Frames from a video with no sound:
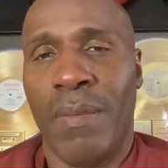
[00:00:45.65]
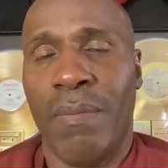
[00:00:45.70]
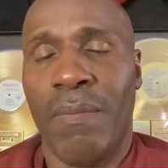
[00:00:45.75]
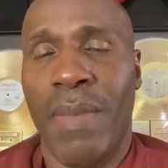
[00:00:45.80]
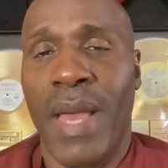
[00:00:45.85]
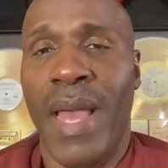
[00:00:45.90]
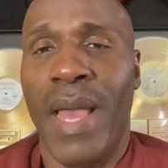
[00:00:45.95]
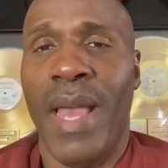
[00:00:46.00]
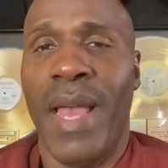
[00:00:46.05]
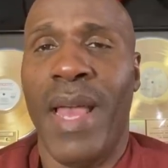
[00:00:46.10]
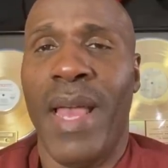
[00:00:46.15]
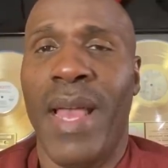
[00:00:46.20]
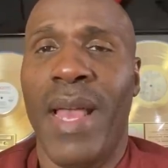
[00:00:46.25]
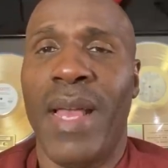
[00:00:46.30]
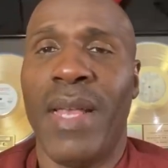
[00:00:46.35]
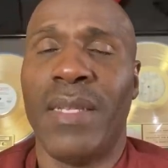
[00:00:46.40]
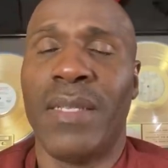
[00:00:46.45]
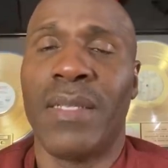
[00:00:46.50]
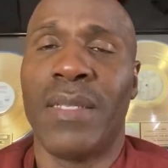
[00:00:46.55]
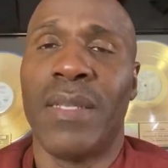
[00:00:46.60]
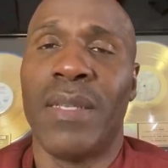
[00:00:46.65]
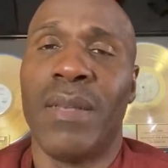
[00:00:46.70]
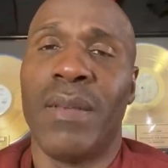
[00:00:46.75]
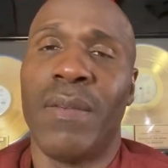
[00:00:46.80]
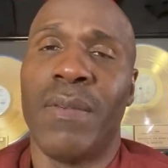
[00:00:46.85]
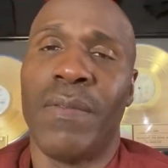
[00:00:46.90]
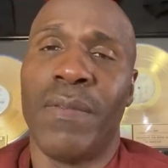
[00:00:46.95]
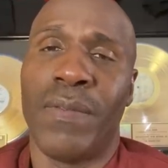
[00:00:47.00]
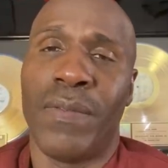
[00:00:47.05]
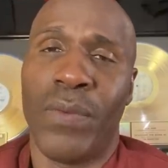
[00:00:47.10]
mass
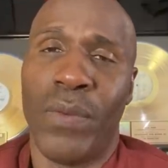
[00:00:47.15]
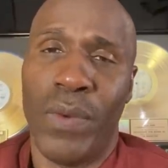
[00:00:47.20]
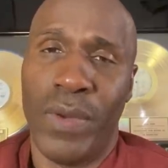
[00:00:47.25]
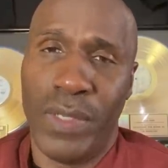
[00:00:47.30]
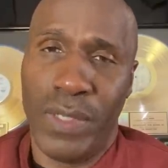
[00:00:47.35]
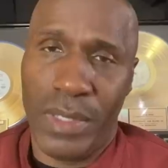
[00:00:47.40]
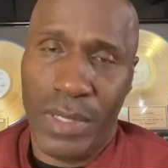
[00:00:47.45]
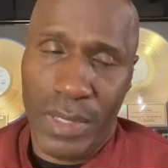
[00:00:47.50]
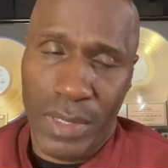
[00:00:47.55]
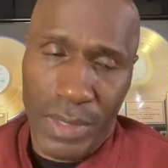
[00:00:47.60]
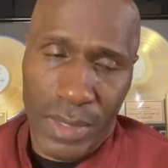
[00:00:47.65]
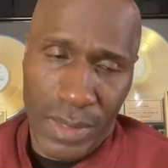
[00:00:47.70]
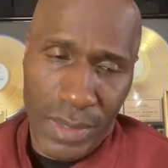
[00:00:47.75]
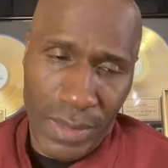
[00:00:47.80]
fortune.